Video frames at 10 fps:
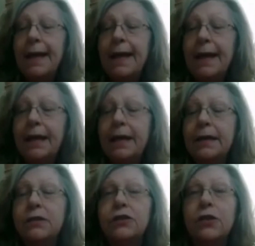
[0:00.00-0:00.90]
It
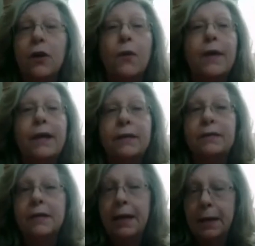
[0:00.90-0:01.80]
is so it
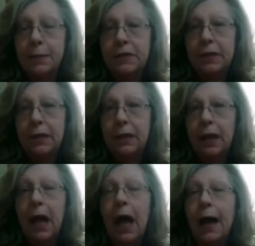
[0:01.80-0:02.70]
tames it,
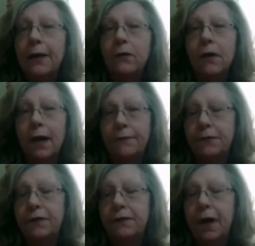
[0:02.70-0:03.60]
and I don't have
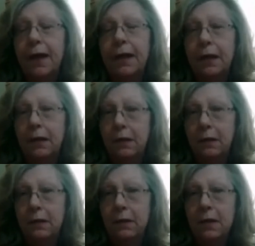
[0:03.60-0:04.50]
to fight it.
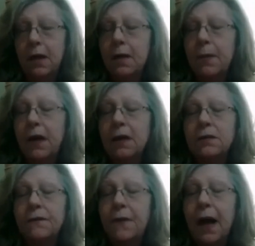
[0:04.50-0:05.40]

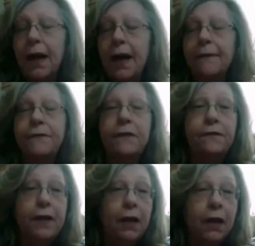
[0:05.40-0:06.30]
Because if I have to
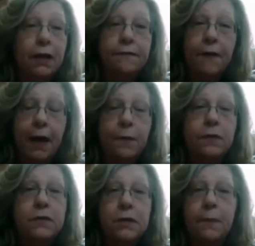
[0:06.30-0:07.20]
fiddle and fight
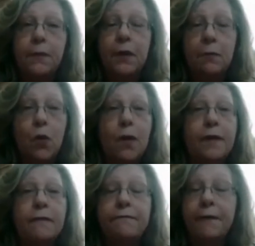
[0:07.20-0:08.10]
with something more
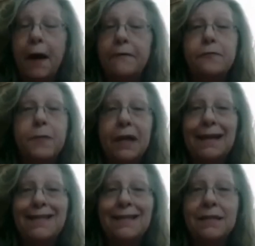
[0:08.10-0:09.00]
than five
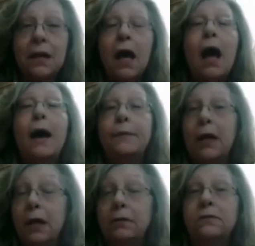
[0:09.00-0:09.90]
minutes, I'm done.